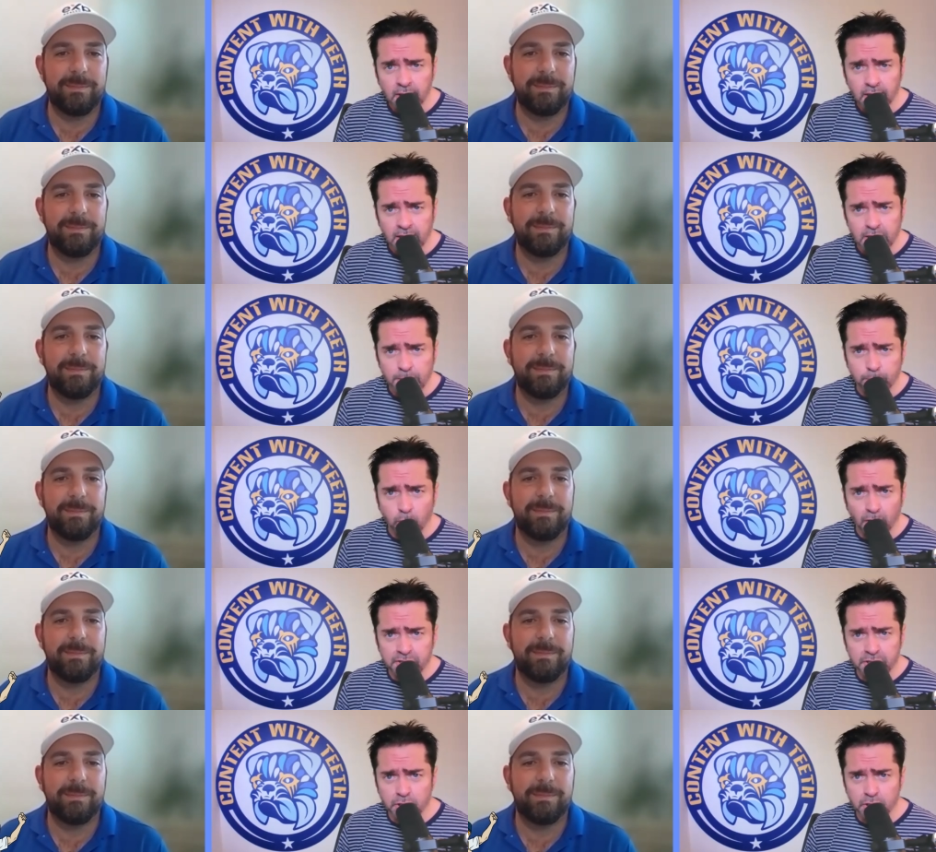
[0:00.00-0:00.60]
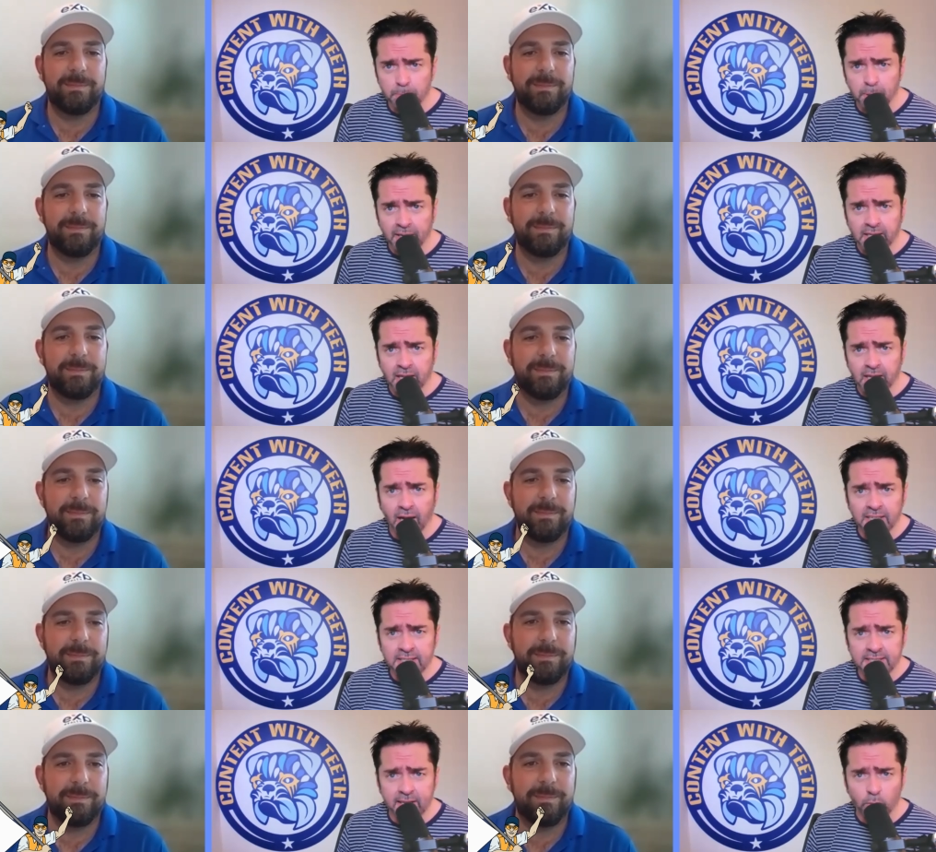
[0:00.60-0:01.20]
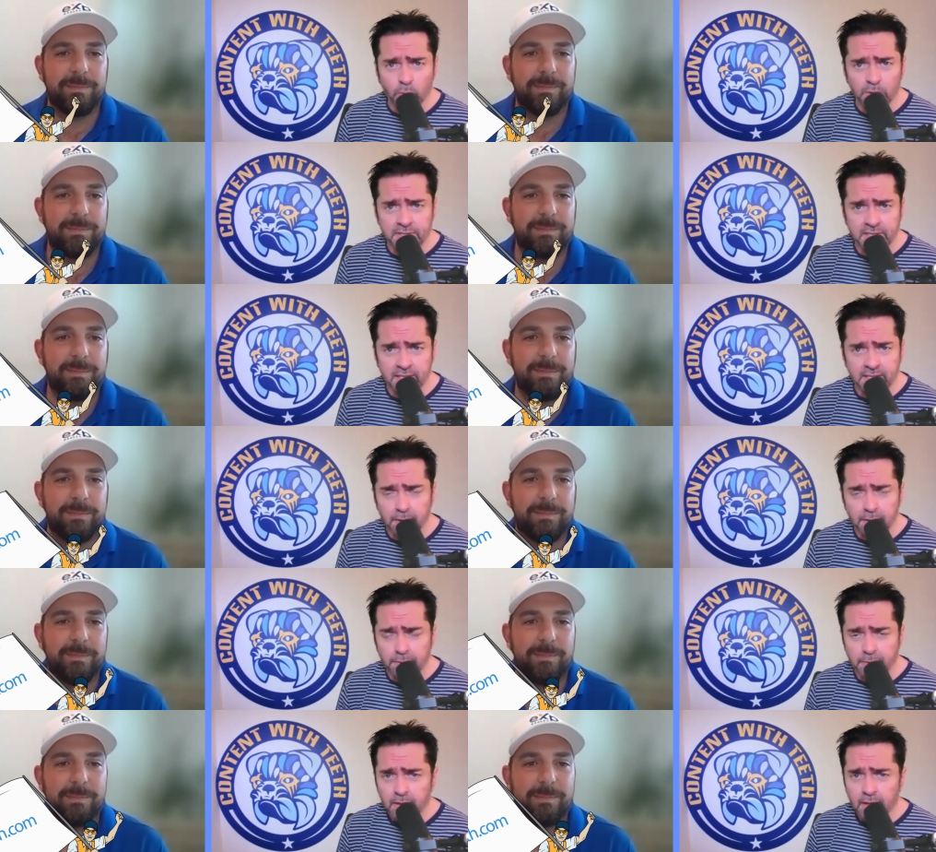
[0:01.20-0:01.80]
Speaker 1: It's brought to you by Content with
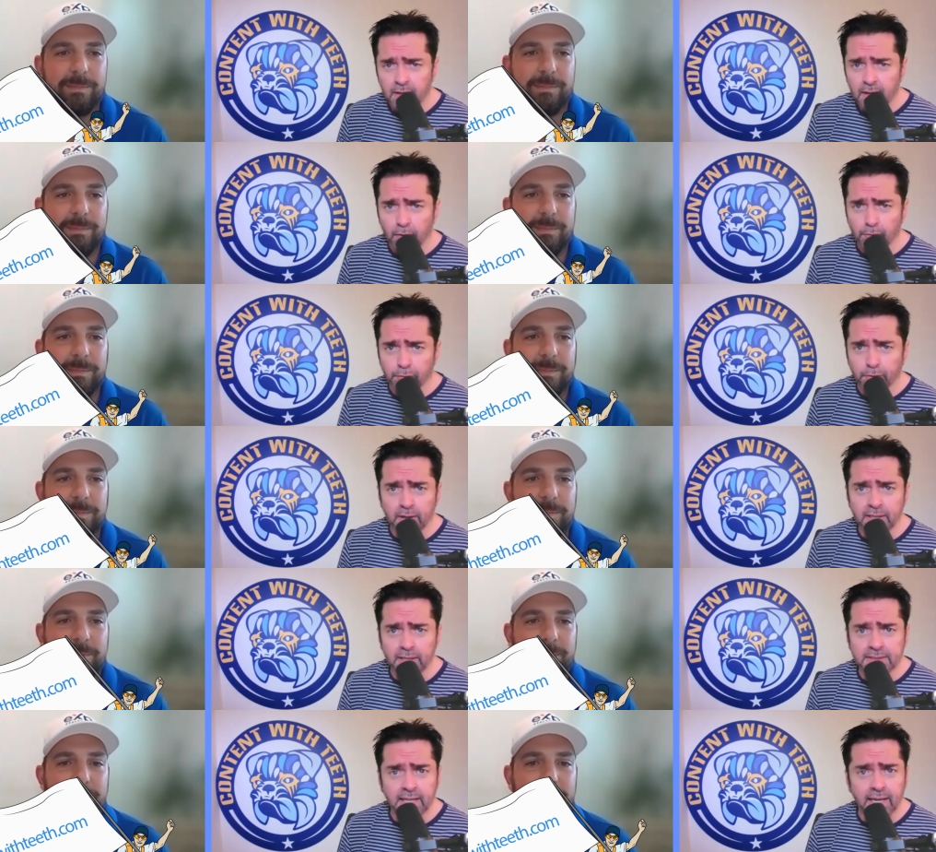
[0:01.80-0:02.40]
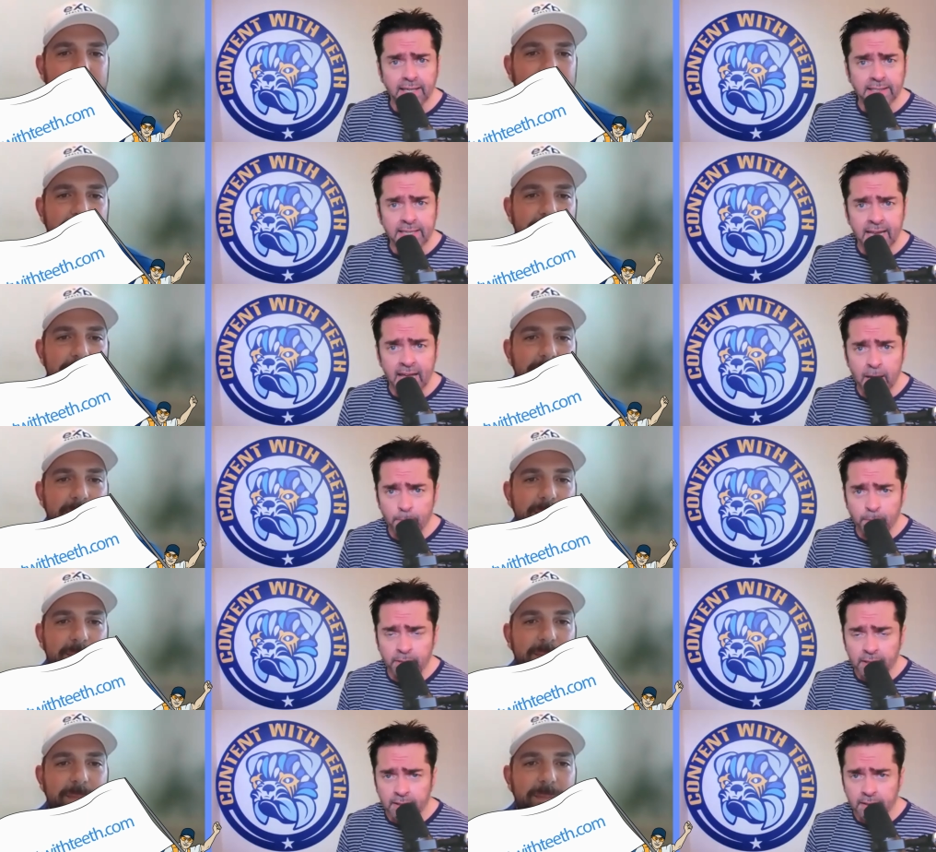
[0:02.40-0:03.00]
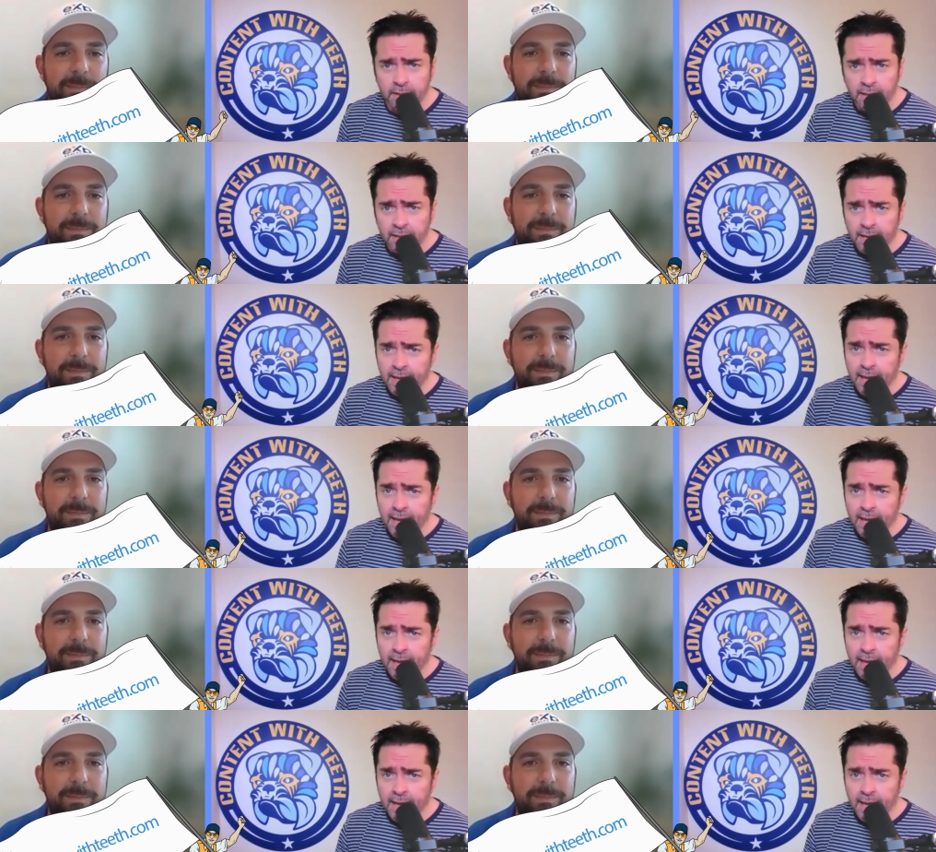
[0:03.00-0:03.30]
Teeth, a very dynamic,